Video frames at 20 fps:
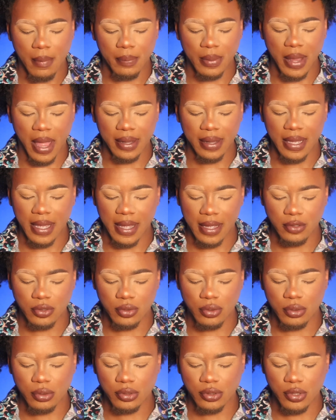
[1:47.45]
Black
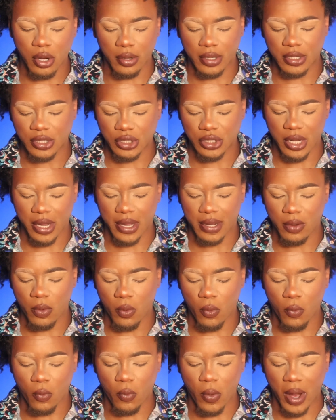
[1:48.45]
handle, darkest shade;
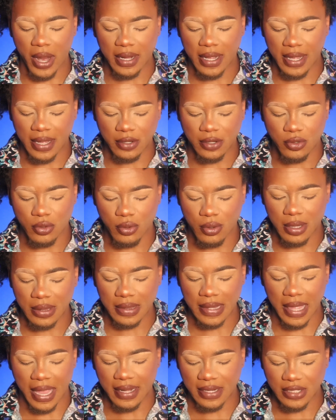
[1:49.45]
white handle,
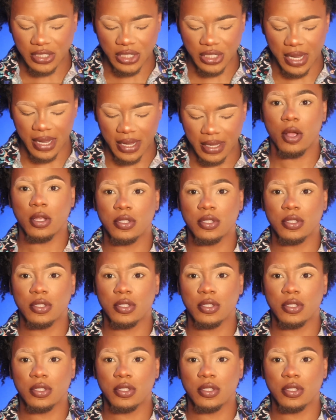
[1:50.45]
lightest shade.